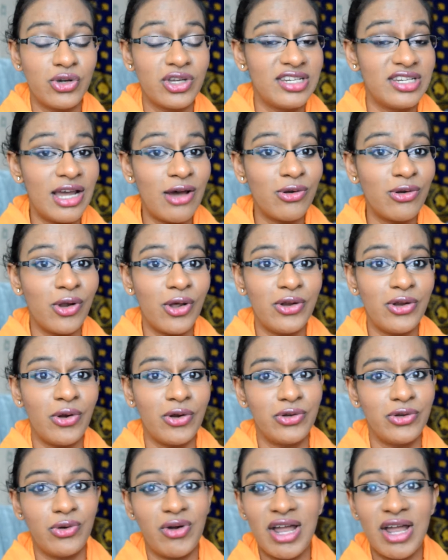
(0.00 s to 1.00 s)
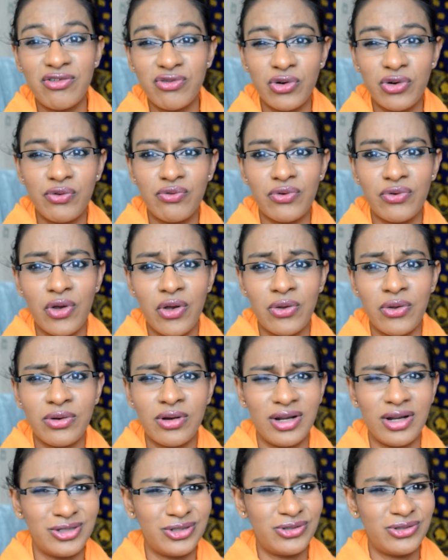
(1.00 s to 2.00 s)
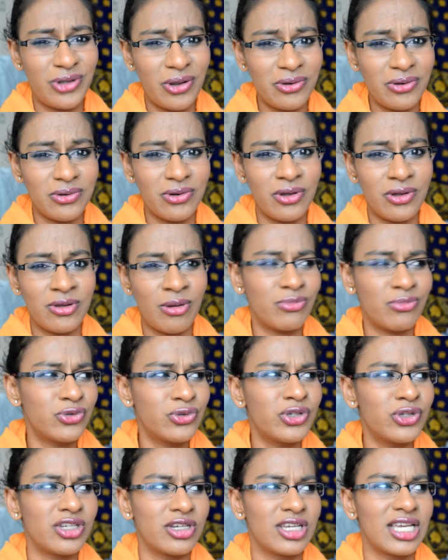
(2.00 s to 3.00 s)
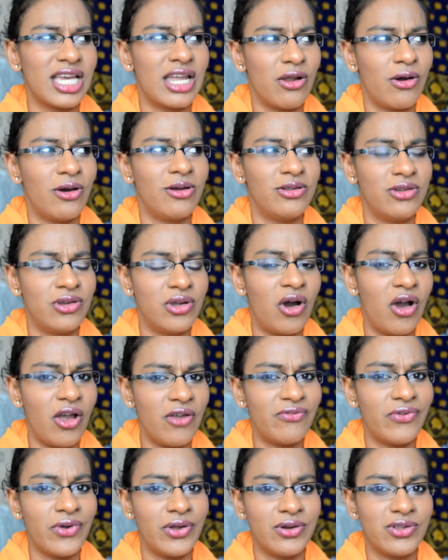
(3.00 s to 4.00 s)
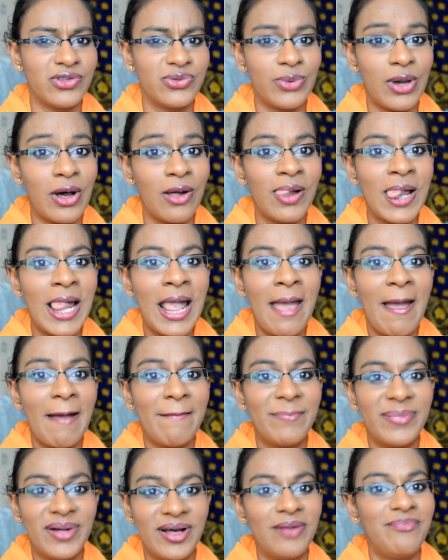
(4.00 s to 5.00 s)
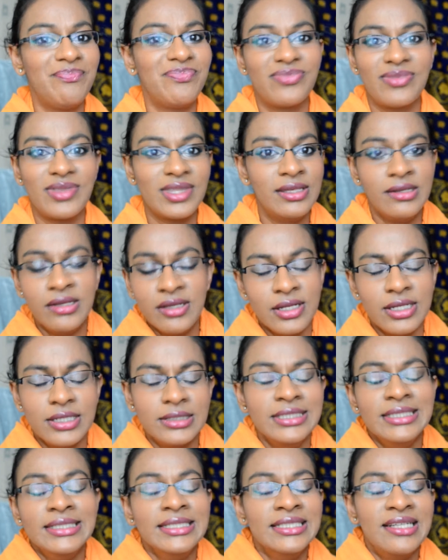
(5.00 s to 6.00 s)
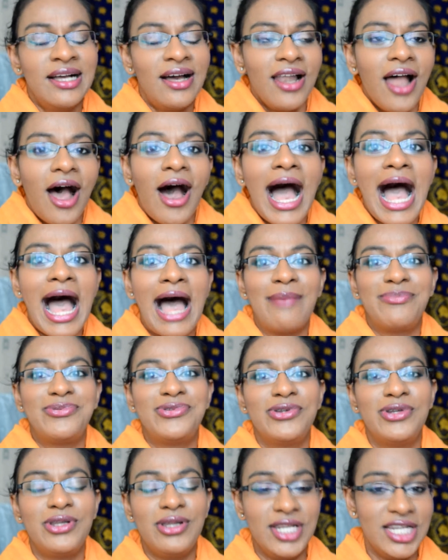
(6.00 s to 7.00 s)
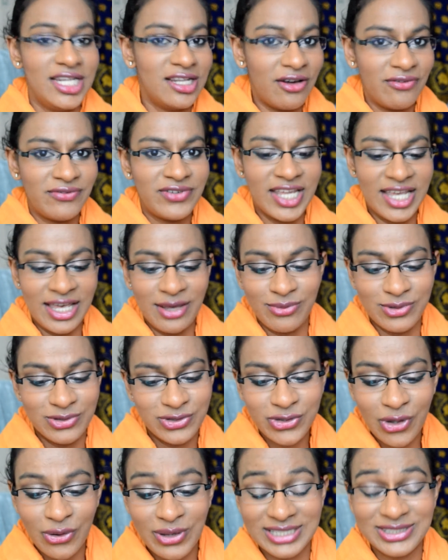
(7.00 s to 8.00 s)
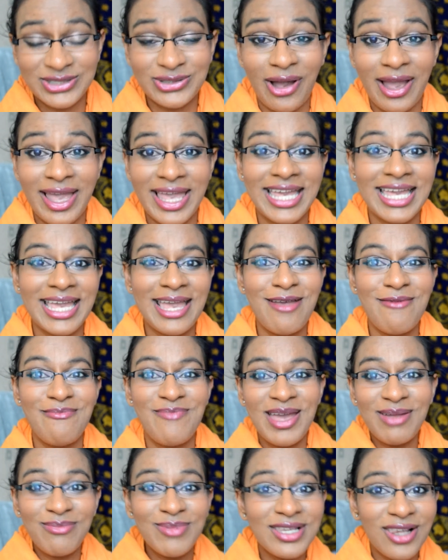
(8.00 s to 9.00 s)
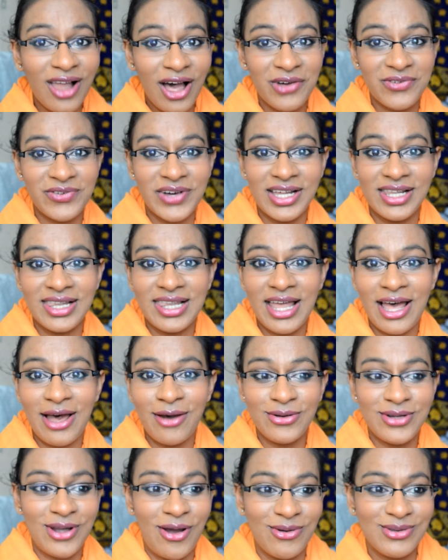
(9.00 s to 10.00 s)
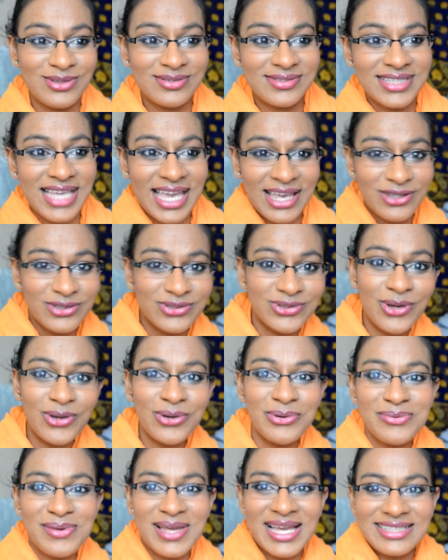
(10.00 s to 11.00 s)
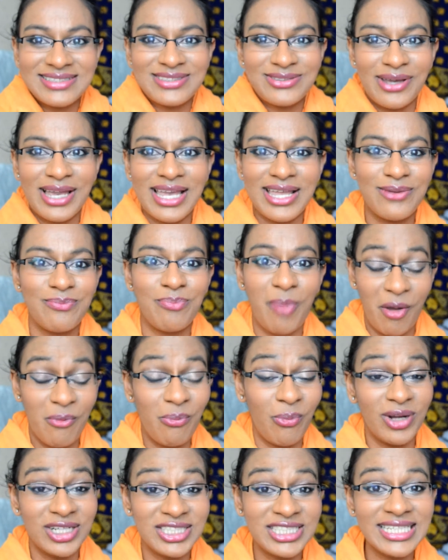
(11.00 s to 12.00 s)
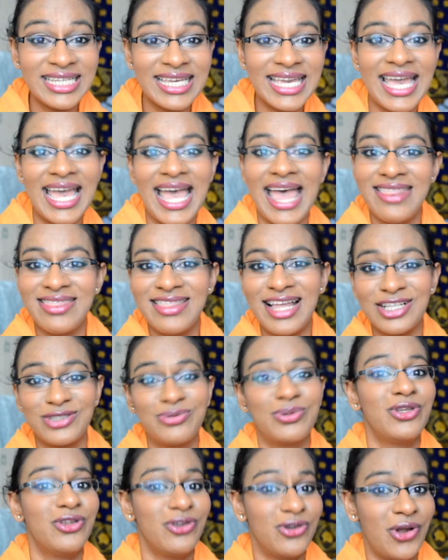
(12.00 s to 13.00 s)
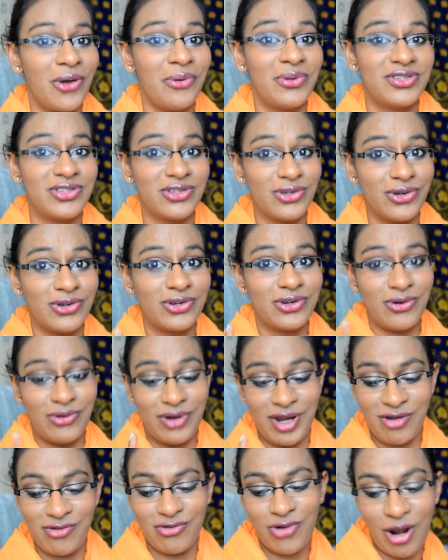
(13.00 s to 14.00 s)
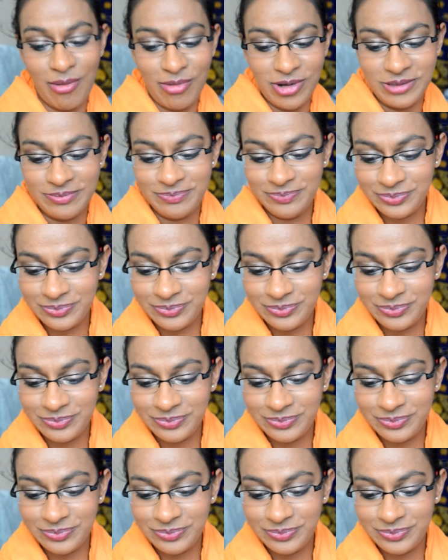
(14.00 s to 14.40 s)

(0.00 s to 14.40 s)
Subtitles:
can download on your Android phone. I don't know, I'm sure you can get it on your iPhone as well, but absolutely loved it. It was so exciting. It made me laugh out loud. I was getting so excited by watching it, and that's when you know it's a good Korean drama.